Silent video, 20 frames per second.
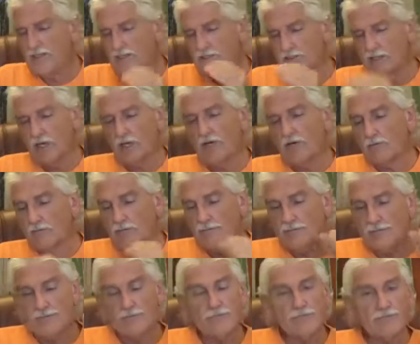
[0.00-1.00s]
So,
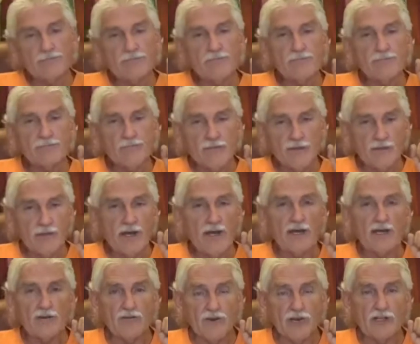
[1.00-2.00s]
you
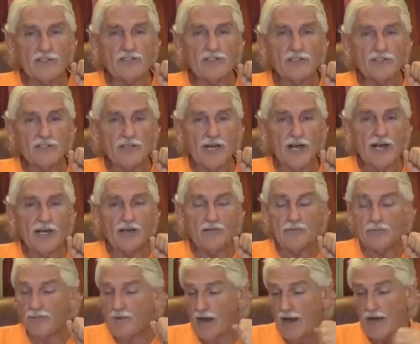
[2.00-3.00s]
got to address this, lad.